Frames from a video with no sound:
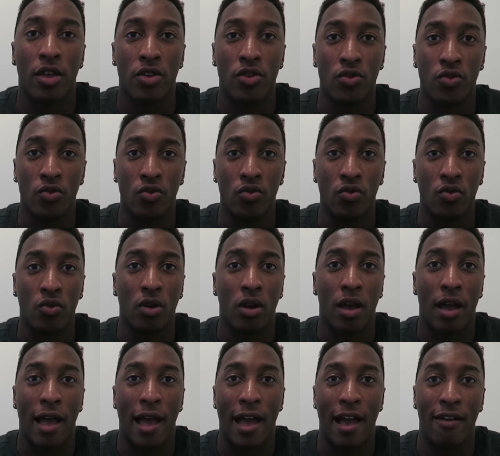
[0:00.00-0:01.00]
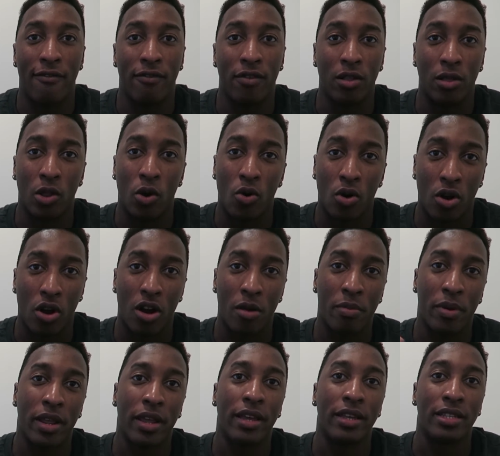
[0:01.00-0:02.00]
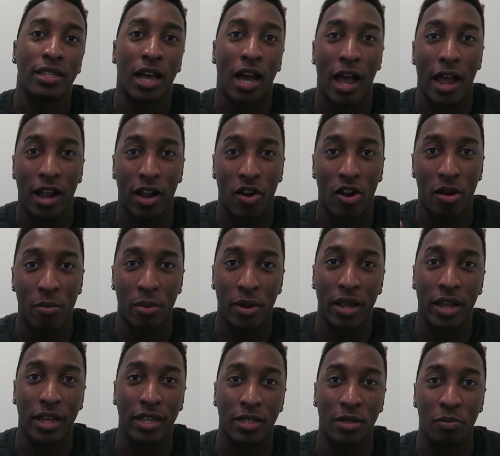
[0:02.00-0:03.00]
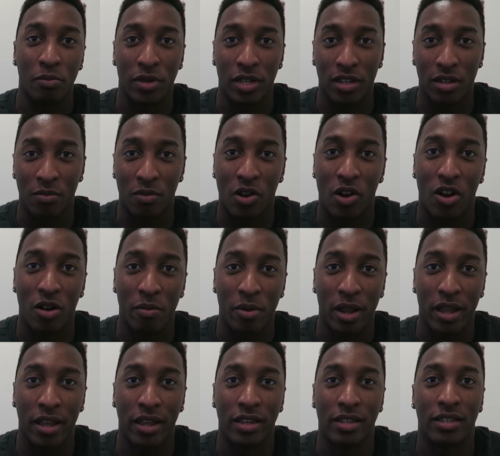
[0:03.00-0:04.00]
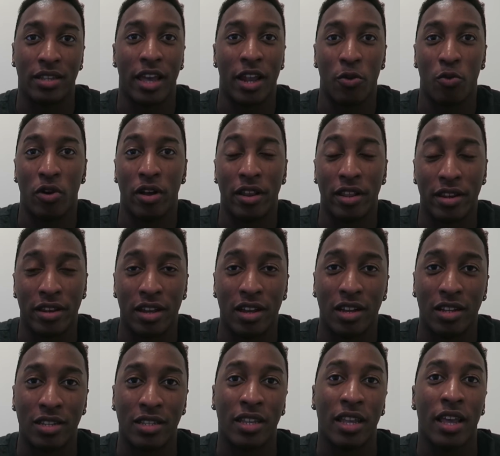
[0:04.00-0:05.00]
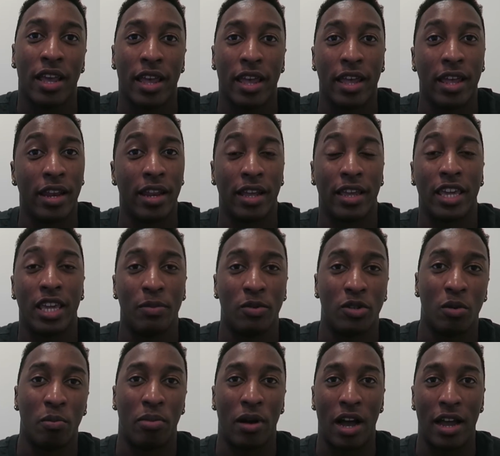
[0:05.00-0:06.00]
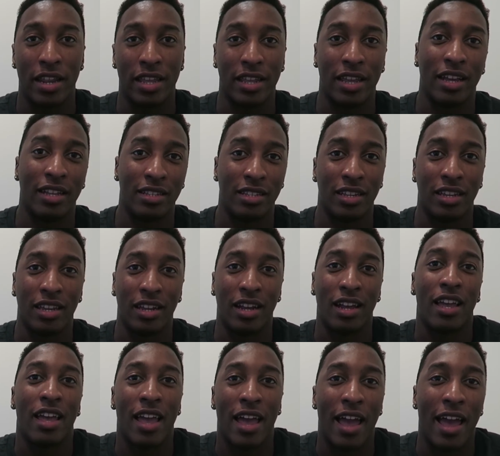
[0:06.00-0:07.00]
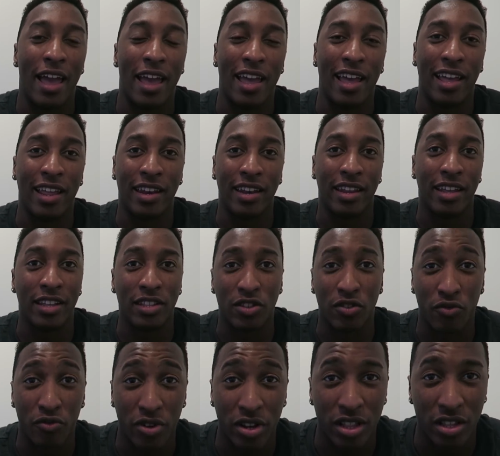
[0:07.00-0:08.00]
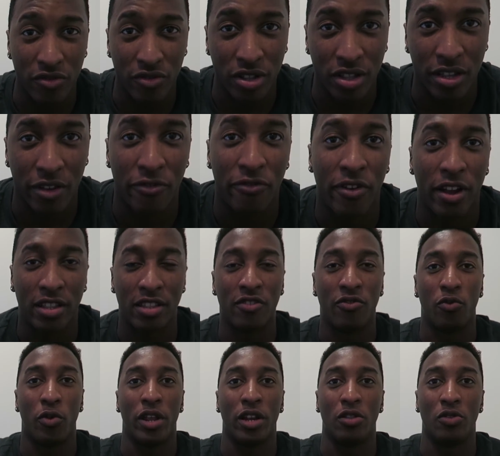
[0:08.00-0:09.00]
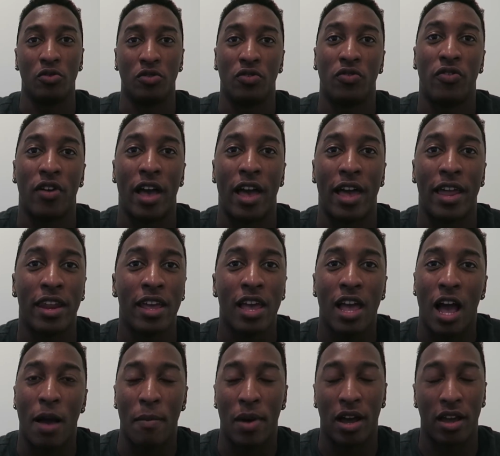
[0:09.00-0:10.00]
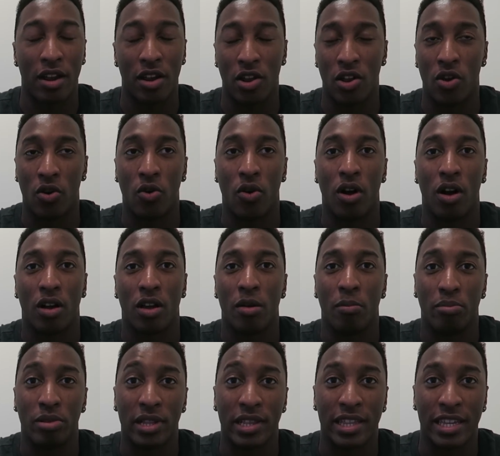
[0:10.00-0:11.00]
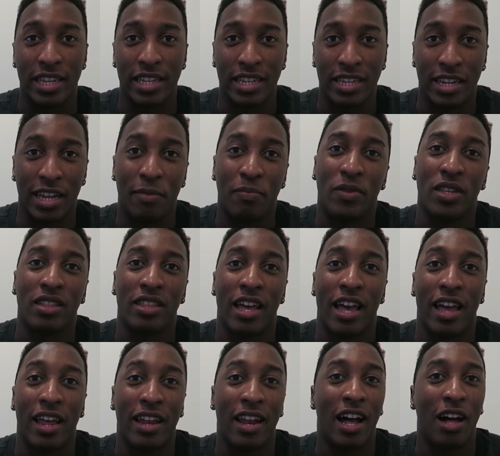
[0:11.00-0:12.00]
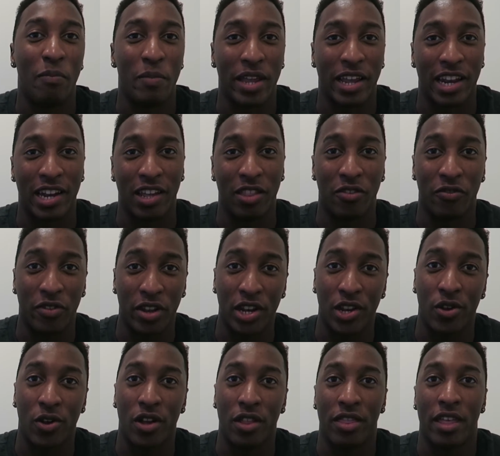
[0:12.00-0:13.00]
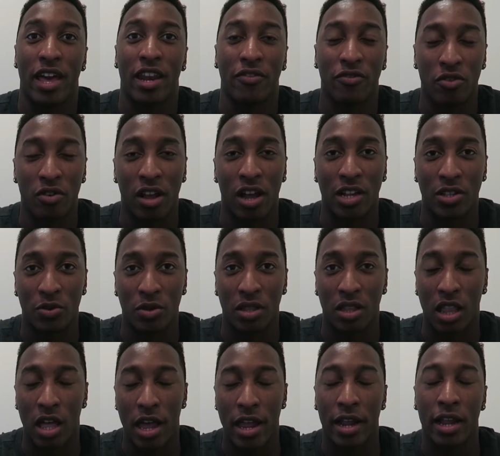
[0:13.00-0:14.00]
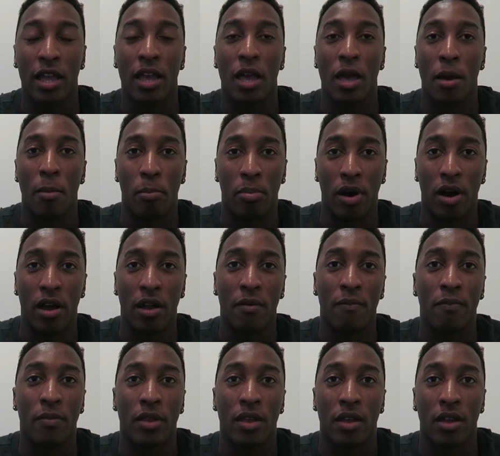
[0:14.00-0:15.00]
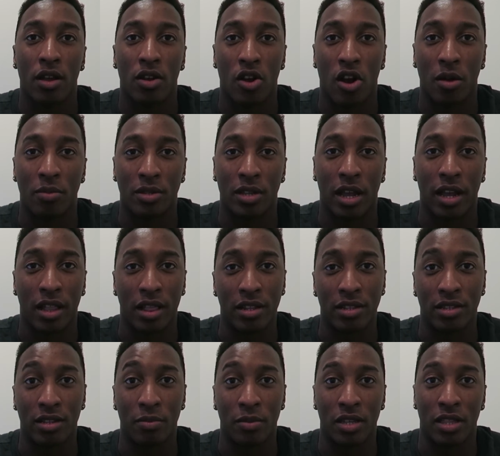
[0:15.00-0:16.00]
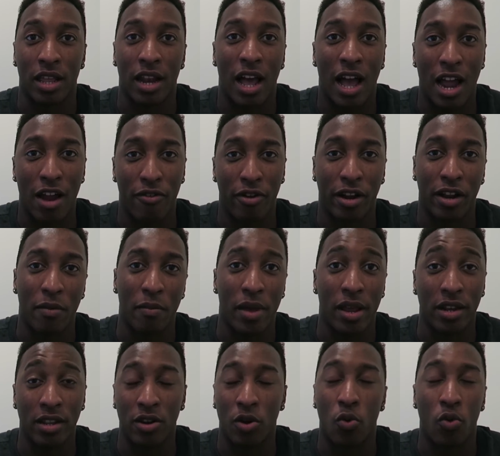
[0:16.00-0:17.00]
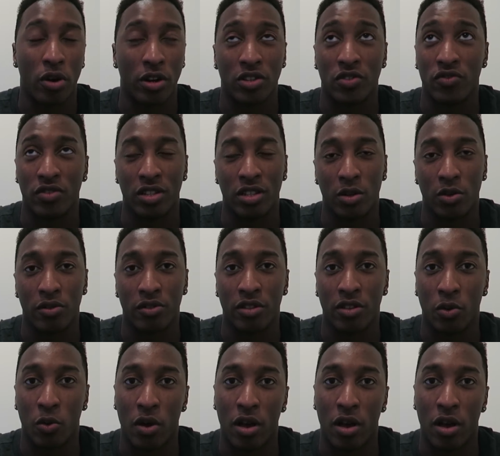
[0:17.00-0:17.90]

you have low carb days, high carb days, medium carb days, and what it does is it keeps your body guessing, and it's a really effective way to lose fat. I'm not going to go completely in depth in that. I'll make another video on that if you guys would like, but carb cycling is something that I recommend, and it works really